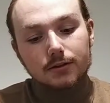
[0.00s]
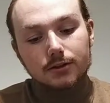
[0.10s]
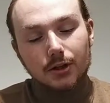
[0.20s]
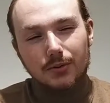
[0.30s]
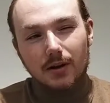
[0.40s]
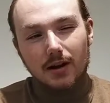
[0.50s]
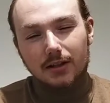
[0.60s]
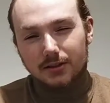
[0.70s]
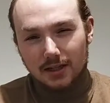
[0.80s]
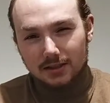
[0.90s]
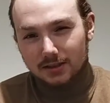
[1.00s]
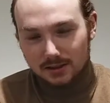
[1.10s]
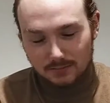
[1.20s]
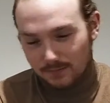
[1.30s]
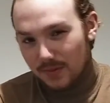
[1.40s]
So I guess
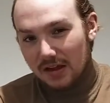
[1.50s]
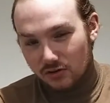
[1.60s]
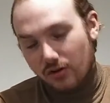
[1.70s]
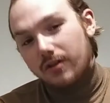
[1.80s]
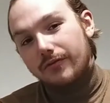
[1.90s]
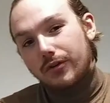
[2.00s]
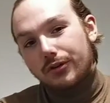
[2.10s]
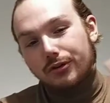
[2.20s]
that's that train of thought